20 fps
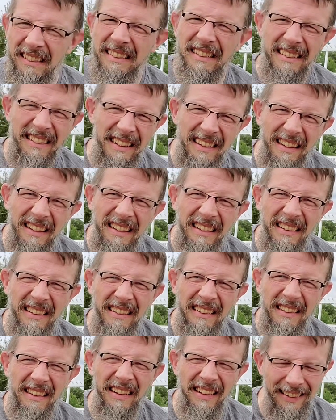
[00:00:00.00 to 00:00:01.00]
Yeah,
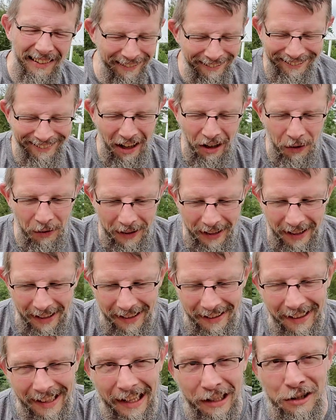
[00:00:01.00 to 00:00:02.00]
not going to get
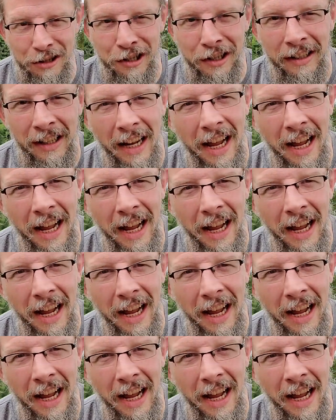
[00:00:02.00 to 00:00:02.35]
into that shit.